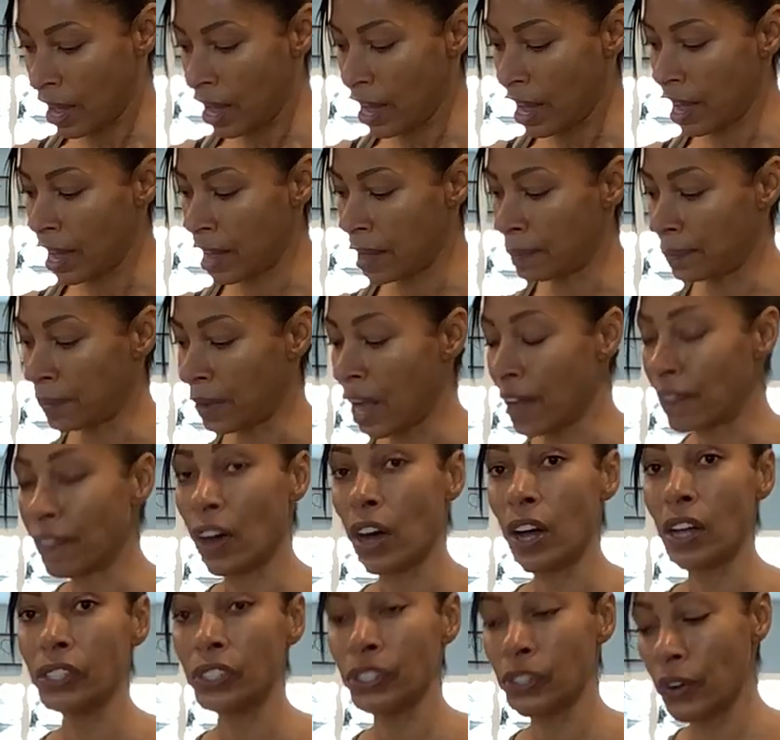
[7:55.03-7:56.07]
I
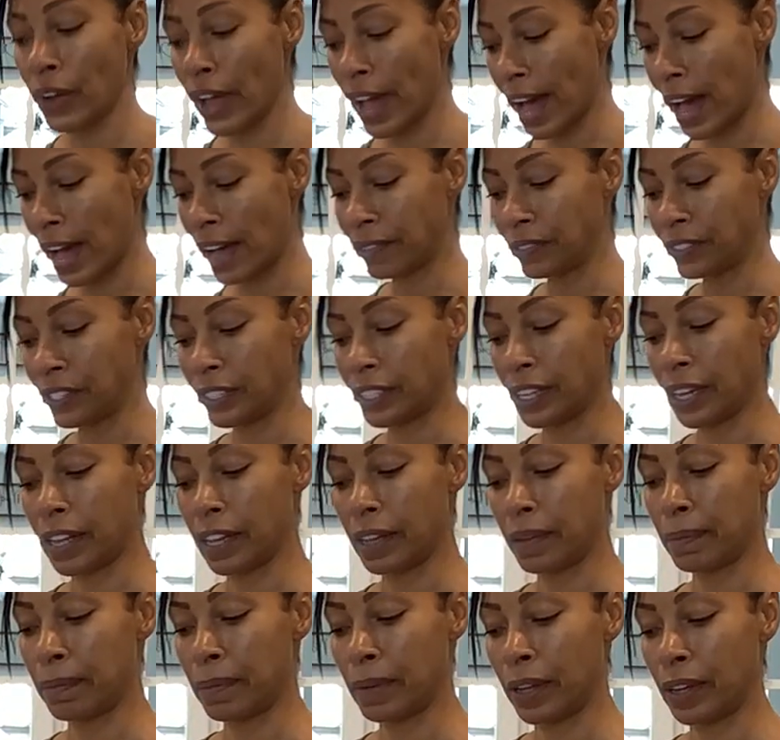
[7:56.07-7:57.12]
also have
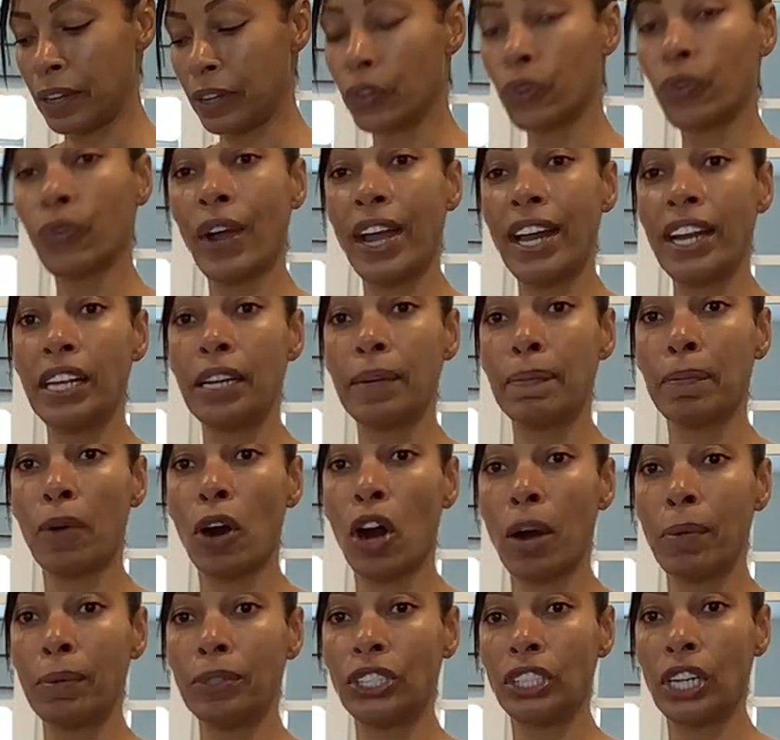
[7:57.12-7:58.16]
some grated
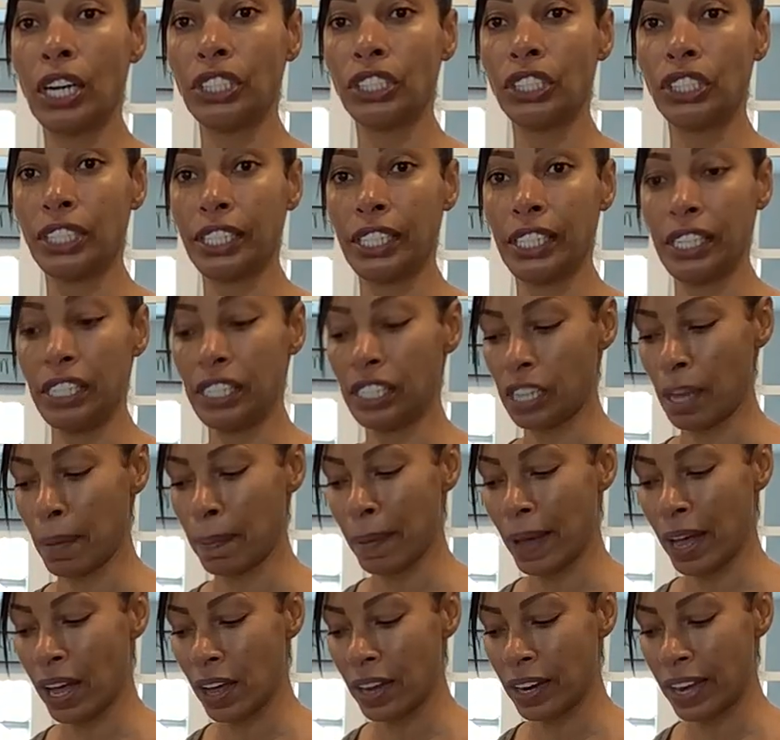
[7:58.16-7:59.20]
Parmesan cheese.
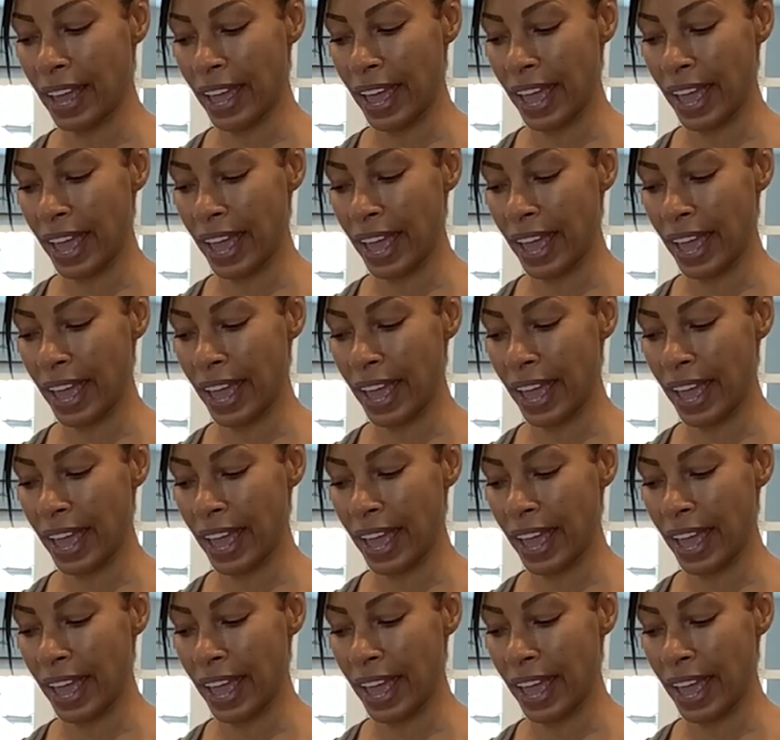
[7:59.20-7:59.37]
About